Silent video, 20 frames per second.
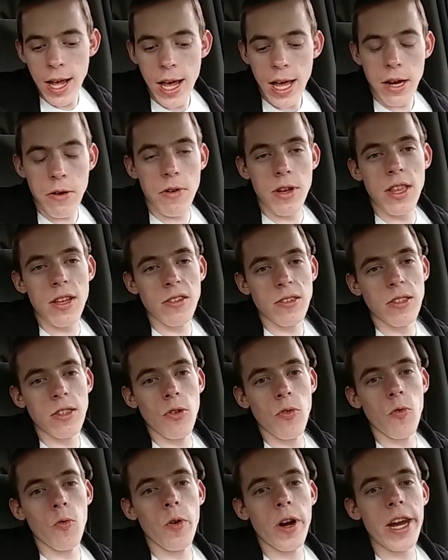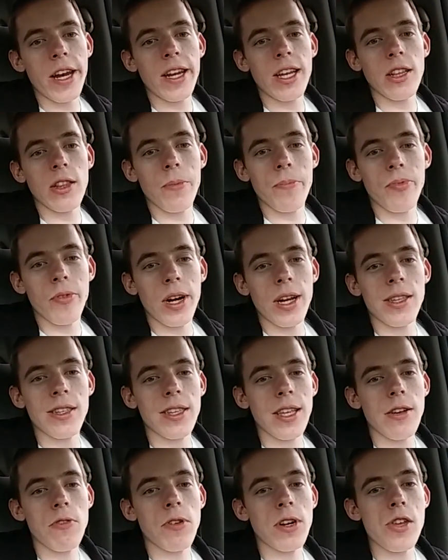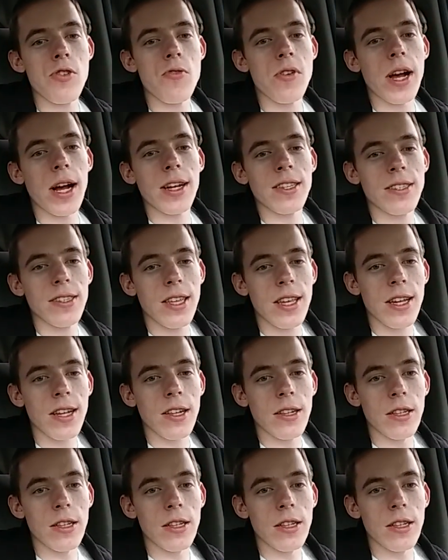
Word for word: Anyway, there's the rating, the pricing. What do you guys think?